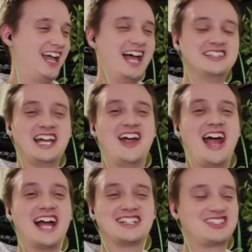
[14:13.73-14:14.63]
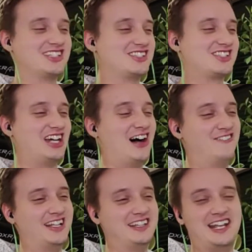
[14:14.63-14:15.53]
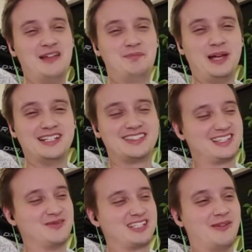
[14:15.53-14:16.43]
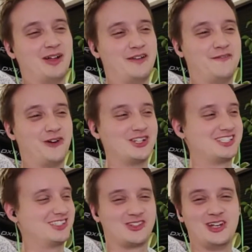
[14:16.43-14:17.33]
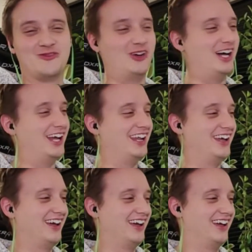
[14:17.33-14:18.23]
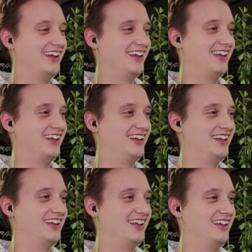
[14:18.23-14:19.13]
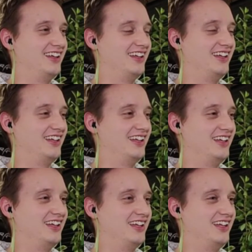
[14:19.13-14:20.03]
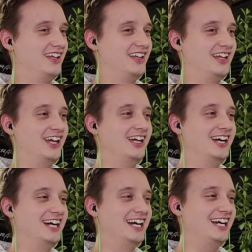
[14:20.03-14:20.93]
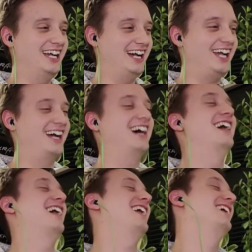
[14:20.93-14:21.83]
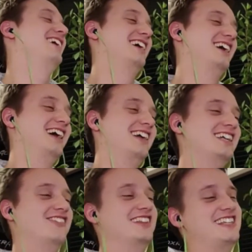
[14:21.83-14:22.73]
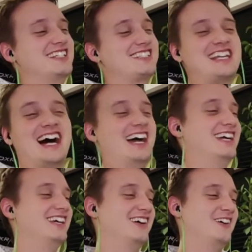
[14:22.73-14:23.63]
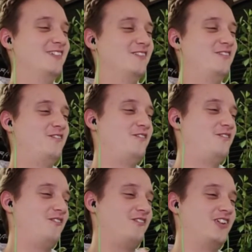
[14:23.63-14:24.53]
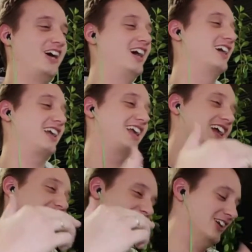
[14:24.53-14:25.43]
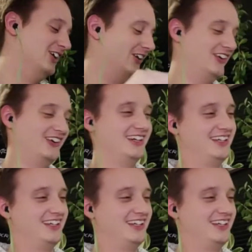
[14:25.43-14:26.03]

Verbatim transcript: And they're acting tough and then they pissed themselves on the first trip, right? never once pissed myself in battle. How dare you! Even this guy. Fuck you.